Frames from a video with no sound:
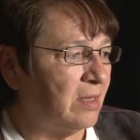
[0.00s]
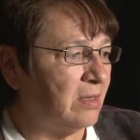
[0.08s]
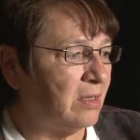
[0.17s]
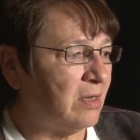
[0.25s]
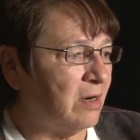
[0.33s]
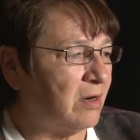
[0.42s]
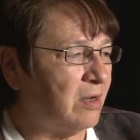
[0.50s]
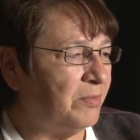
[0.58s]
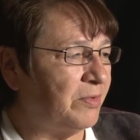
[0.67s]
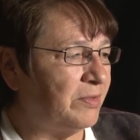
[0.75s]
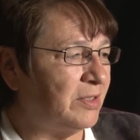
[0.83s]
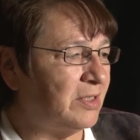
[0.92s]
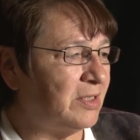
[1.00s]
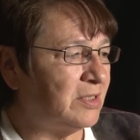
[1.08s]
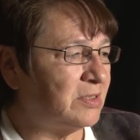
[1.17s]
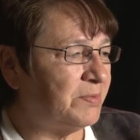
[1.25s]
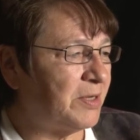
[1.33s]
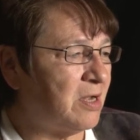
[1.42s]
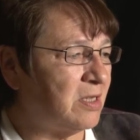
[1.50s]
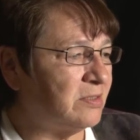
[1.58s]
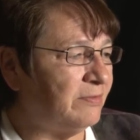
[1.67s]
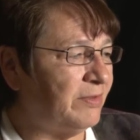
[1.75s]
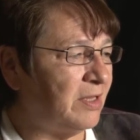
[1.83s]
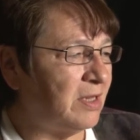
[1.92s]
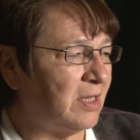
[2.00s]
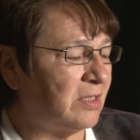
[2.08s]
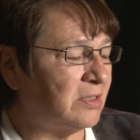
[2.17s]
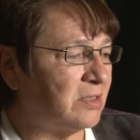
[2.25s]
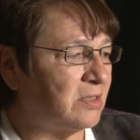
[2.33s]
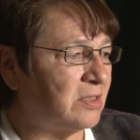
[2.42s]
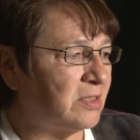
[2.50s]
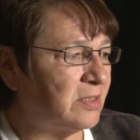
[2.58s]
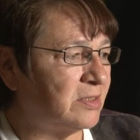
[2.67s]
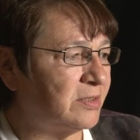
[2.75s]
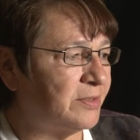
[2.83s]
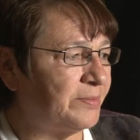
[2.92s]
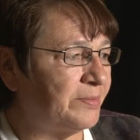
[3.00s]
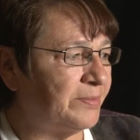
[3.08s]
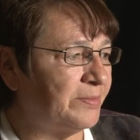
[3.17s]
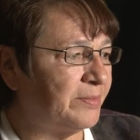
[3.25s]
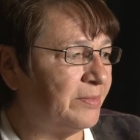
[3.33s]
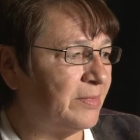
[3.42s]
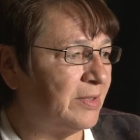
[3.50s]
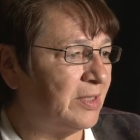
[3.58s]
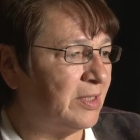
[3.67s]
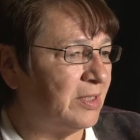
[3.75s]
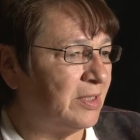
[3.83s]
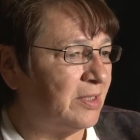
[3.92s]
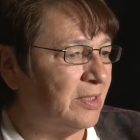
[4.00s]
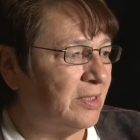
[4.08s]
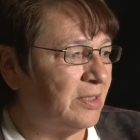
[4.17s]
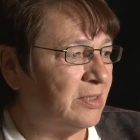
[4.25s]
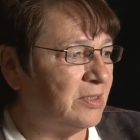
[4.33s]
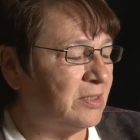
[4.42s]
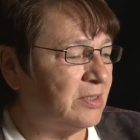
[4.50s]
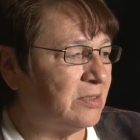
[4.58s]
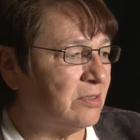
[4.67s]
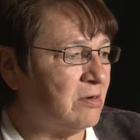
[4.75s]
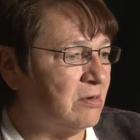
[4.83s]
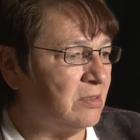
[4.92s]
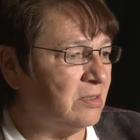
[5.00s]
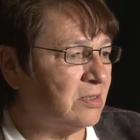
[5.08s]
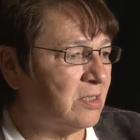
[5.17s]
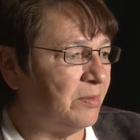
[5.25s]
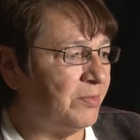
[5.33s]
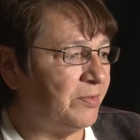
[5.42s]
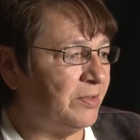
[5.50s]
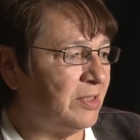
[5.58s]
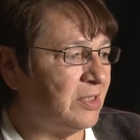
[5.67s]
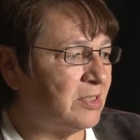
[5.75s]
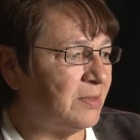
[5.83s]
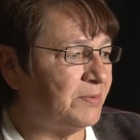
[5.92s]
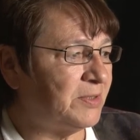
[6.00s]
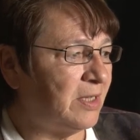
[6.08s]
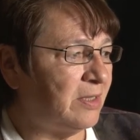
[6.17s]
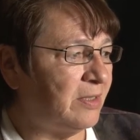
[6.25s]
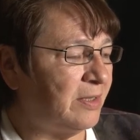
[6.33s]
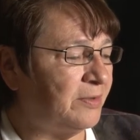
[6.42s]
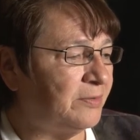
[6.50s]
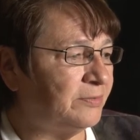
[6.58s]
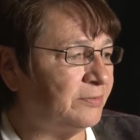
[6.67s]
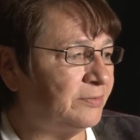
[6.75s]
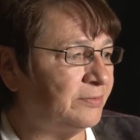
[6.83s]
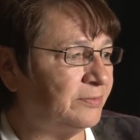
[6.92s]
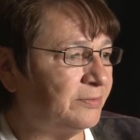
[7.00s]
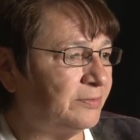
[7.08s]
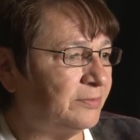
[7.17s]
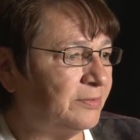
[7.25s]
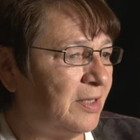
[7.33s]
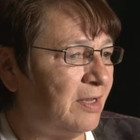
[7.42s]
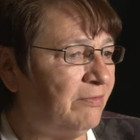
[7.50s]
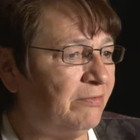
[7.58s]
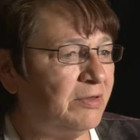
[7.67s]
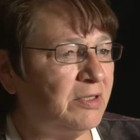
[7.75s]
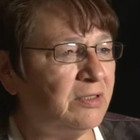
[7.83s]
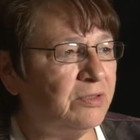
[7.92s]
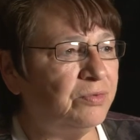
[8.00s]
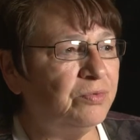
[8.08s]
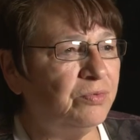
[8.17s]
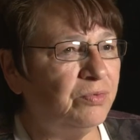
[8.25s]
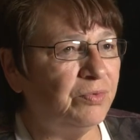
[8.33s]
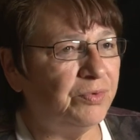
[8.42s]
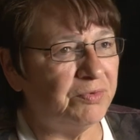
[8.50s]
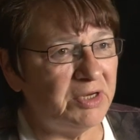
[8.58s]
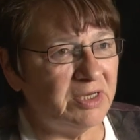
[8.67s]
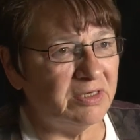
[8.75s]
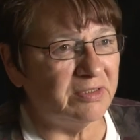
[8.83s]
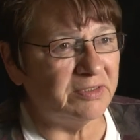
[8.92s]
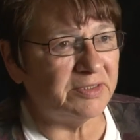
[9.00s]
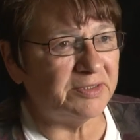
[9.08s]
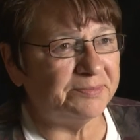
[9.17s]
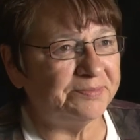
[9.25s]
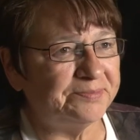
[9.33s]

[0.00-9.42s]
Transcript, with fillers: like our communities because of the election system it just turns communities upside down every two three years